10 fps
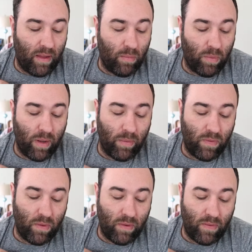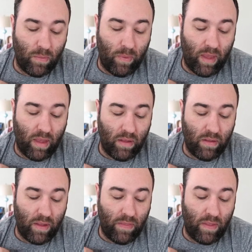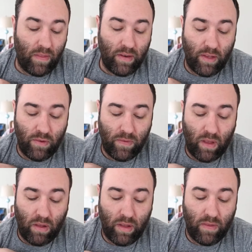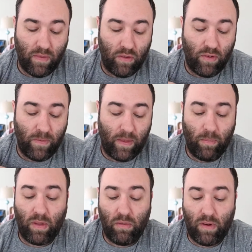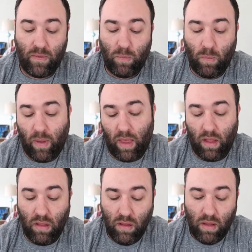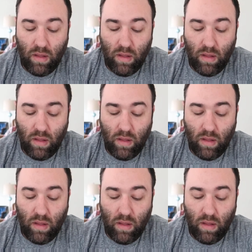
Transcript: and Rei wants to do it as well, and then the teacher saw it, so she's thinking about doing it as well.